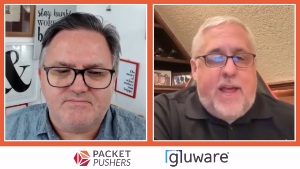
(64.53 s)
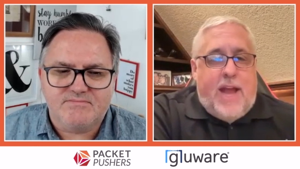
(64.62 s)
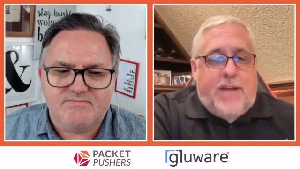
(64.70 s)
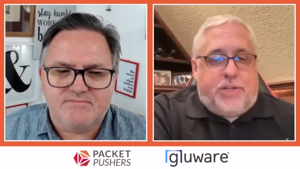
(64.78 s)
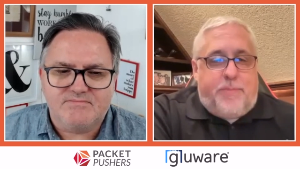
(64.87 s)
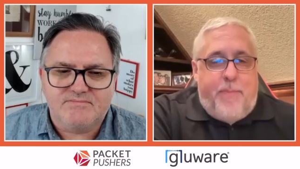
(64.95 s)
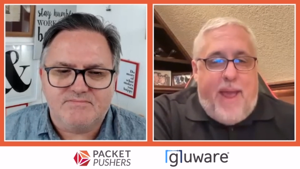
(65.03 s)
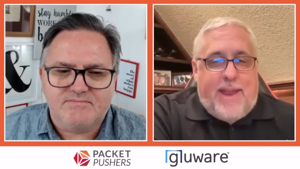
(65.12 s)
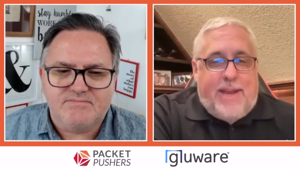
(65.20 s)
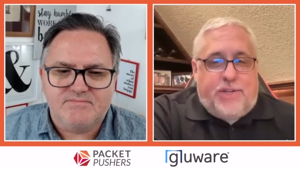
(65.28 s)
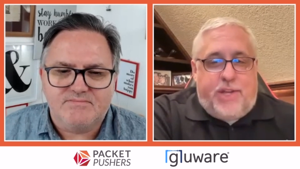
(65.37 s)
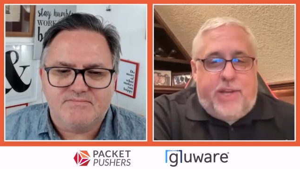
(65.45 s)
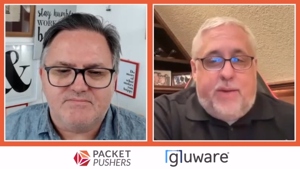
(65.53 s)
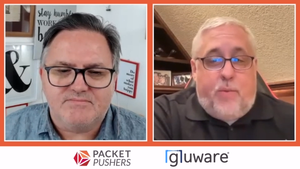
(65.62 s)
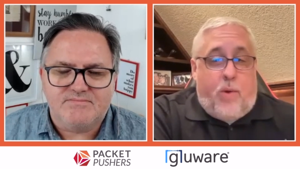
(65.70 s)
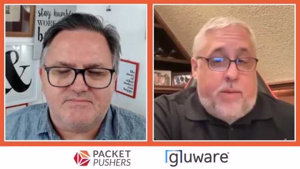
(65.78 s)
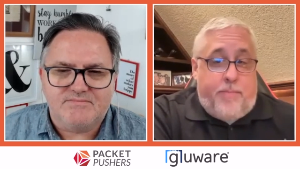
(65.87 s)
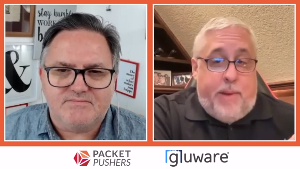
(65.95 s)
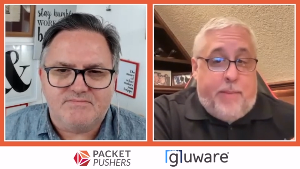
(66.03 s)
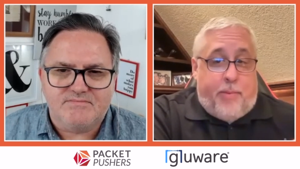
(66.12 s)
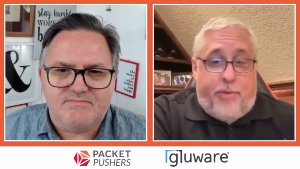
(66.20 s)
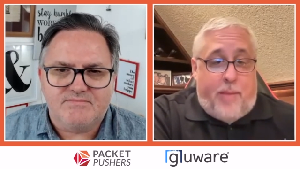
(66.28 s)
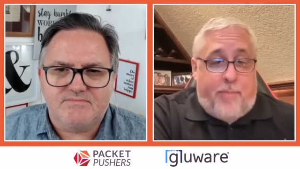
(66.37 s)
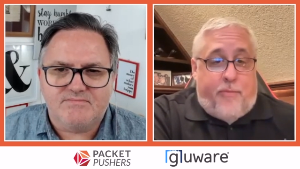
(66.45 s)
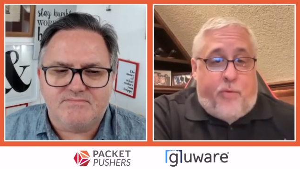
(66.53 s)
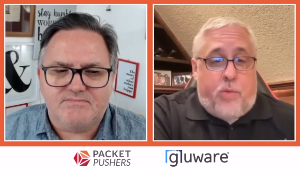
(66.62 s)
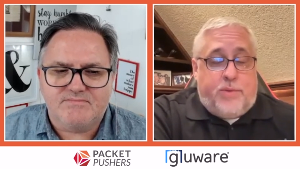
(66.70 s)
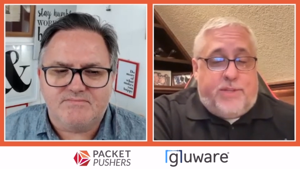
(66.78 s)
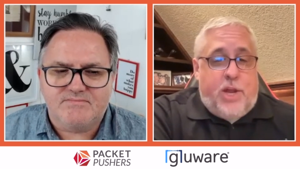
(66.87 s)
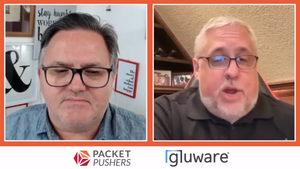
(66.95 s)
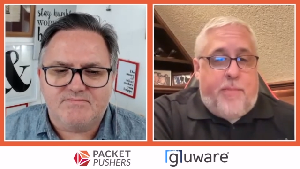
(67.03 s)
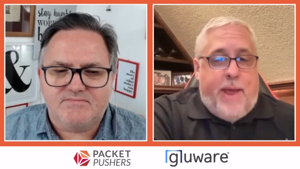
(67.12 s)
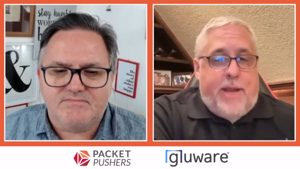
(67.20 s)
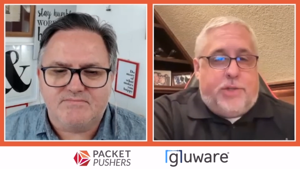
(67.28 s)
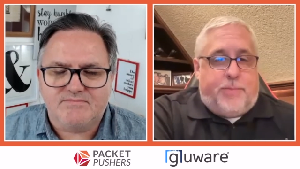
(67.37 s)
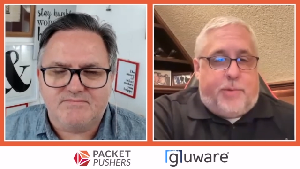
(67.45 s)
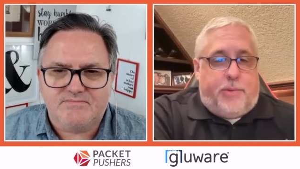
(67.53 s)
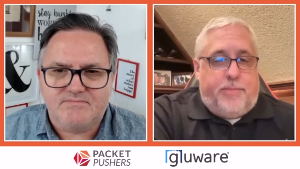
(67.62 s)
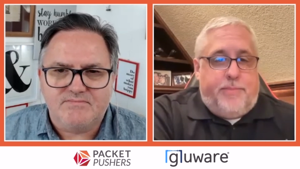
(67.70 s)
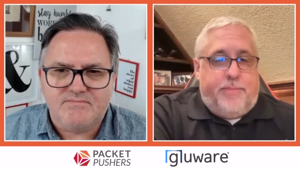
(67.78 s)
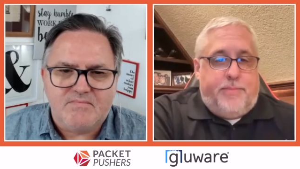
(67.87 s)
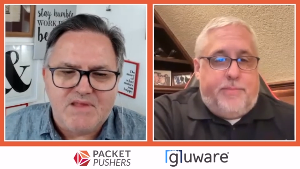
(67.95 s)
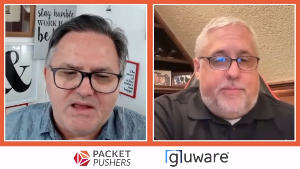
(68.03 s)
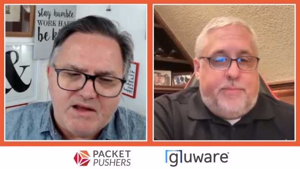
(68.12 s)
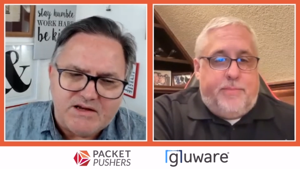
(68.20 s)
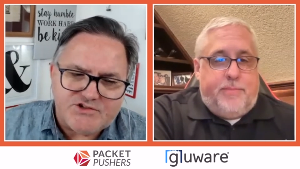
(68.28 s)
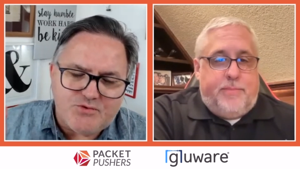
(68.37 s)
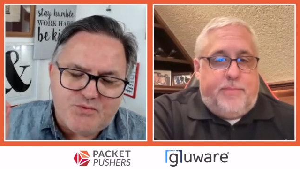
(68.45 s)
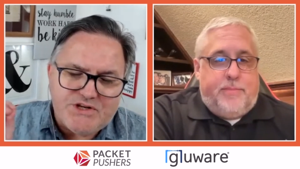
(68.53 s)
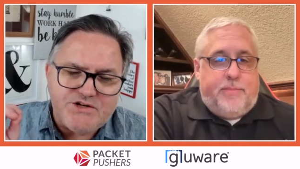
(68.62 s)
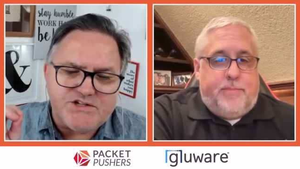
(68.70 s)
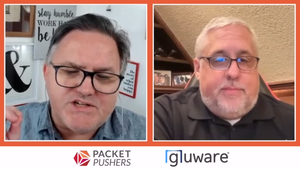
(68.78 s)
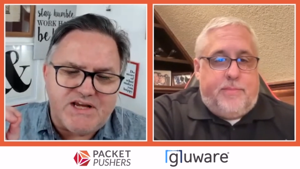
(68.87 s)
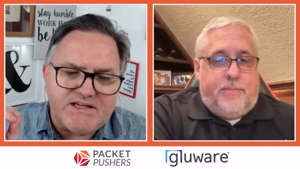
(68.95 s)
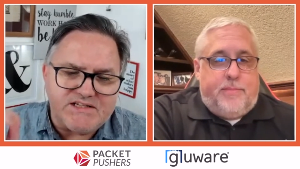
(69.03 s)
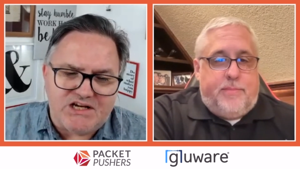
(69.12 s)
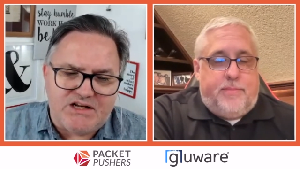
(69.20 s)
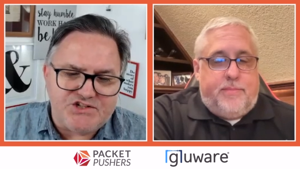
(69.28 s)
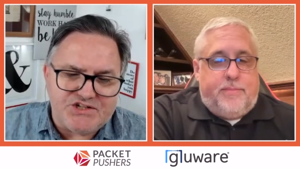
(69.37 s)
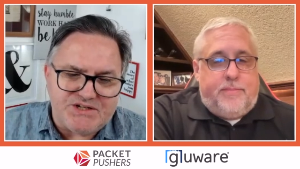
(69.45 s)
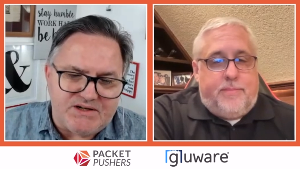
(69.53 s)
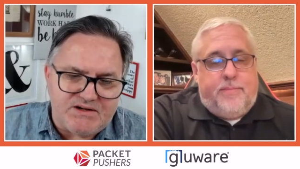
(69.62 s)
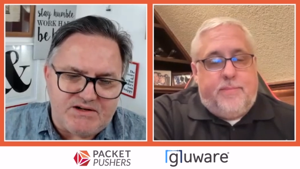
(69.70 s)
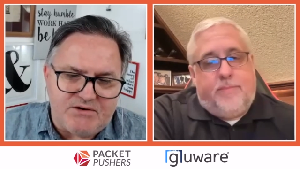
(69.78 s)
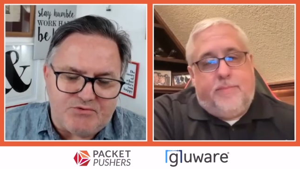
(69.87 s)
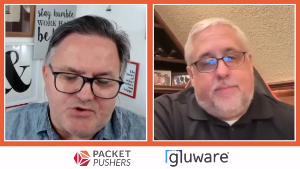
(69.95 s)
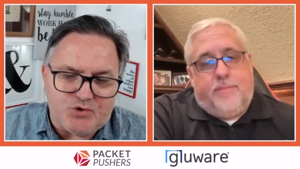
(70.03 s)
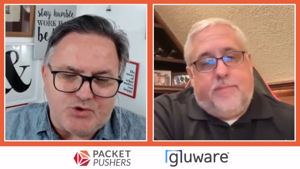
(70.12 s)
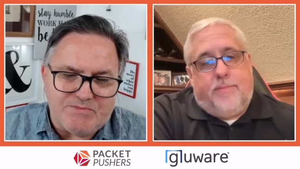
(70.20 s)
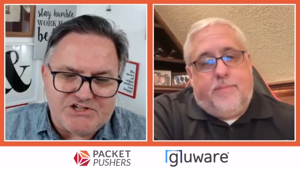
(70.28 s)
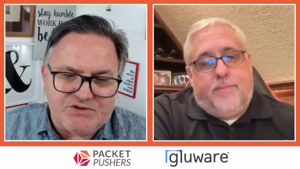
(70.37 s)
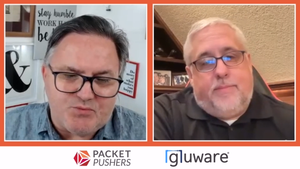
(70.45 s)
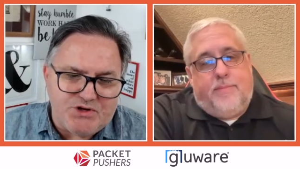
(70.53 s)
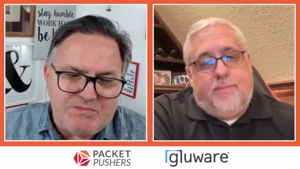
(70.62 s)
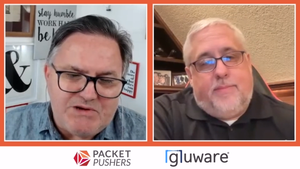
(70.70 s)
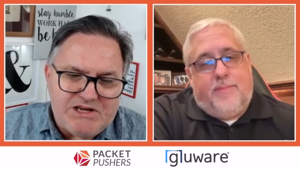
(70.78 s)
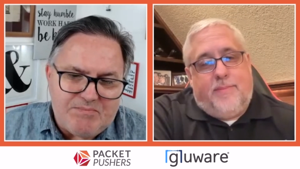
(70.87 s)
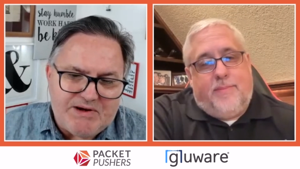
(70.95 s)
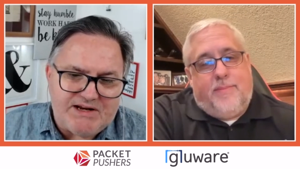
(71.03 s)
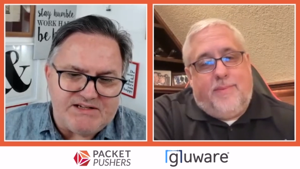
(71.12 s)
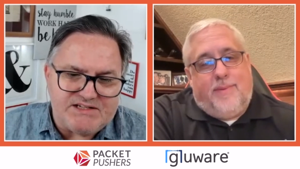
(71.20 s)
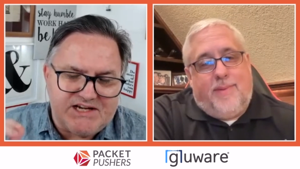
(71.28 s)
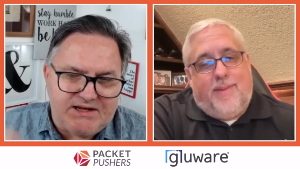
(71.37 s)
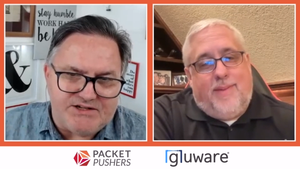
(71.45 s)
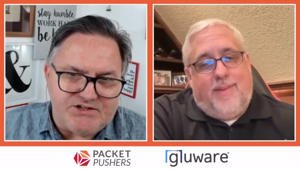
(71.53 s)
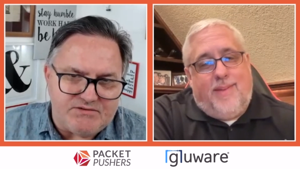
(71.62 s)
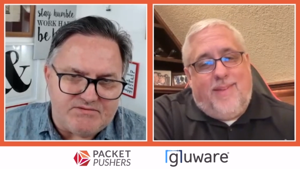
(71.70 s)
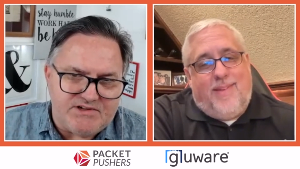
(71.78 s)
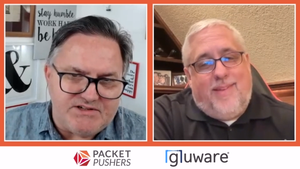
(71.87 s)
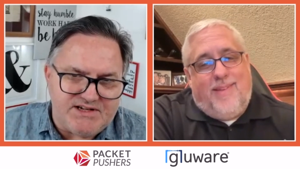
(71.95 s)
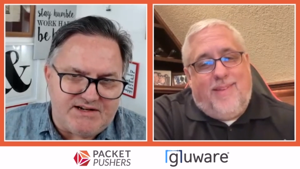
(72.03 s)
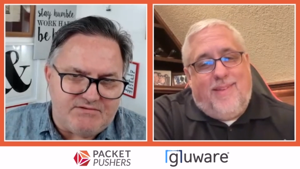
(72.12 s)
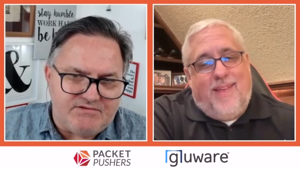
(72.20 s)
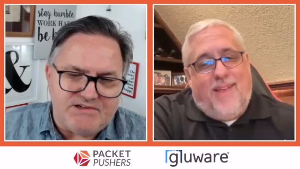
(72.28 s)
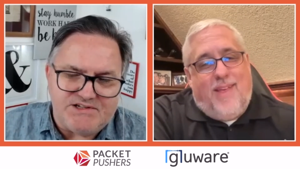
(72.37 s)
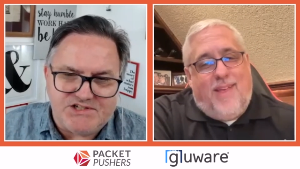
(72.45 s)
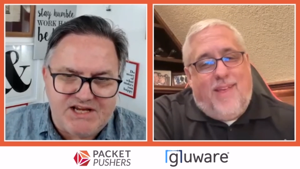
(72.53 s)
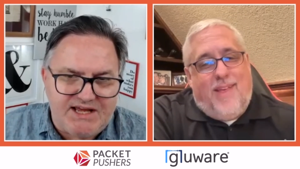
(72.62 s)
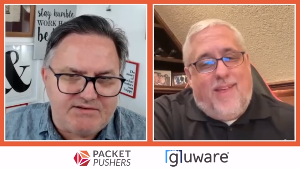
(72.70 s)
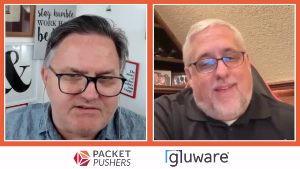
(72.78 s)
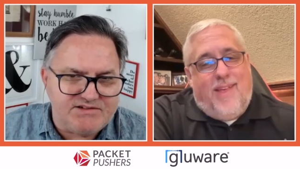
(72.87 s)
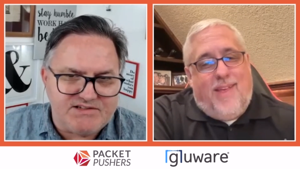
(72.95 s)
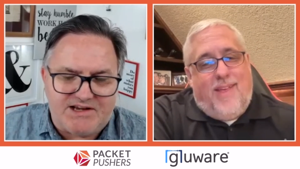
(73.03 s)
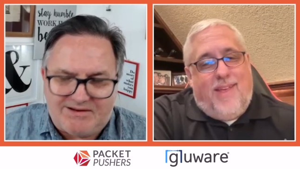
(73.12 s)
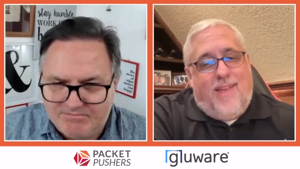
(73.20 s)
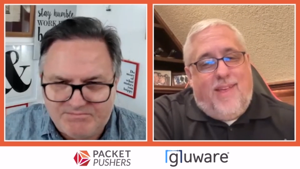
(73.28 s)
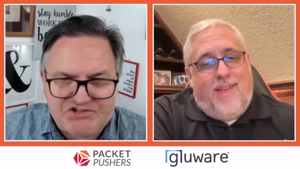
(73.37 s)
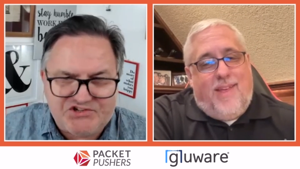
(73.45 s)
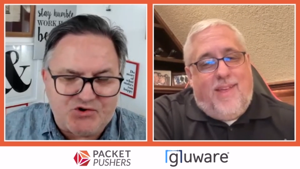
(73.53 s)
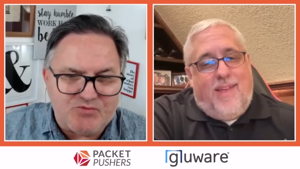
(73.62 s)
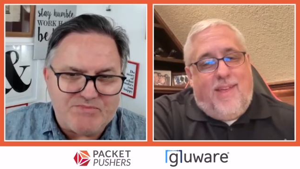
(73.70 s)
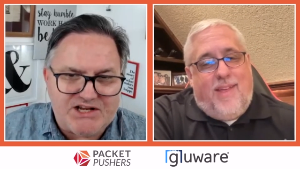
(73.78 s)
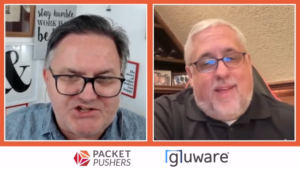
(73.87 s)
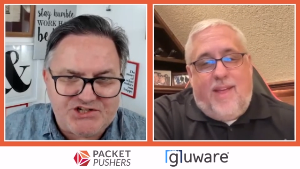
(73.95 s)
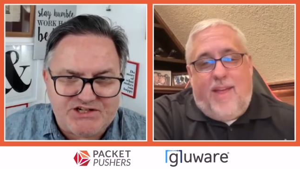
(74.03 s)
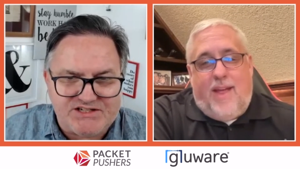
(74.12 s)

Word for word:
Speaker 1: and just manage the what people thought before was the unmanageable.
Speaker 2: So when you say intelligent network automation. What do you mean about intelligent? Is that intent? Is that mystical magic?